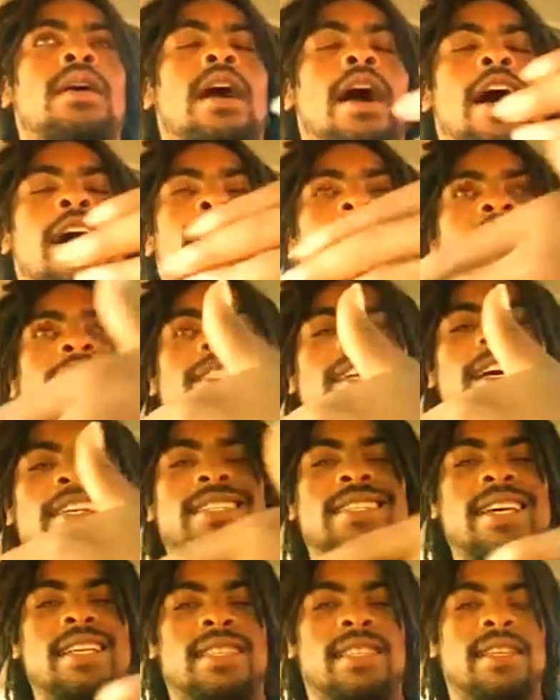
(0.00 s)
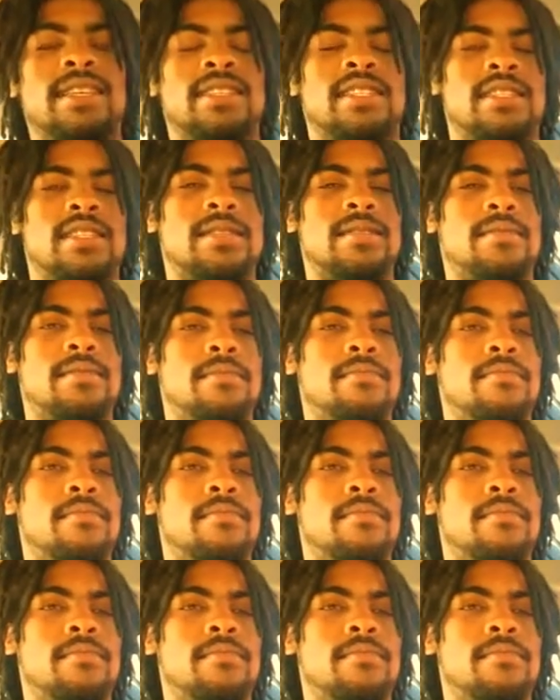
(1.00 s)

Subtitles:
I guess I said this